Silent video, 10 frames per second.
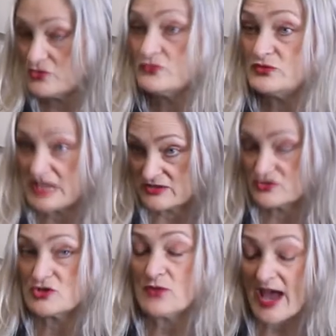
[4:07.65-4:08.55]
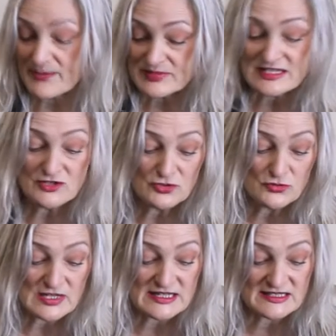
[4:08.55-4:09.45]
You did. You
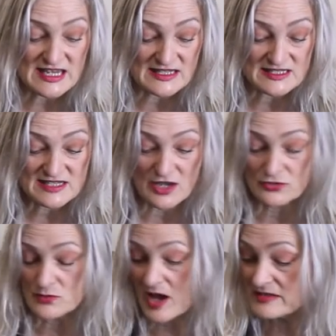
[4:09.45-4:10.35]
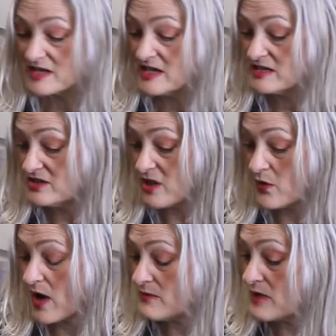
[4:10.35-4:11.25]
absolutely did. So
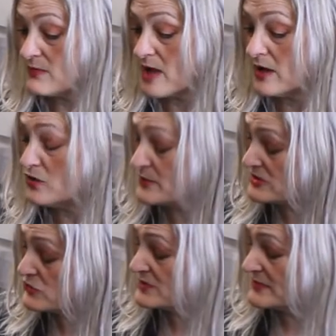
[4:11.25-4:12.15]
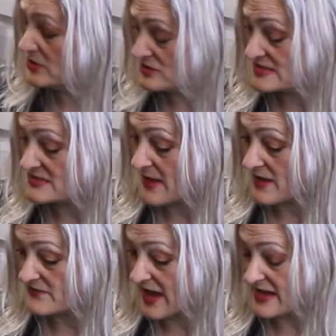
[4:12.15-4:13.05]
I'm hoping you can be honest
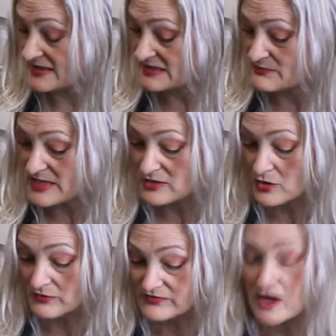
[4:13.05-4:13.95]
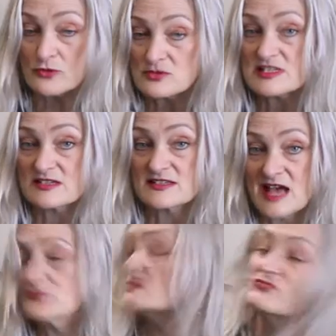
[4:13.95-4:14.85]
about that and admit your faults, because
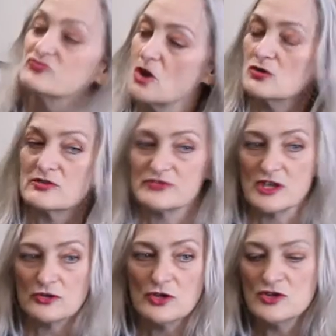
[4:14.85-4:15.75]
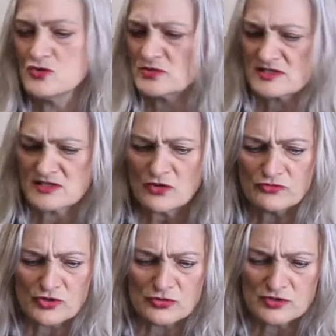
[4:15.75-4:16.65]
that was wrong of you. You were so
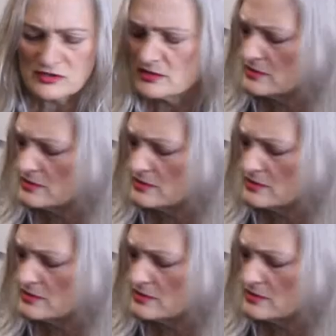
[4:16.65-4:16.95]
rude.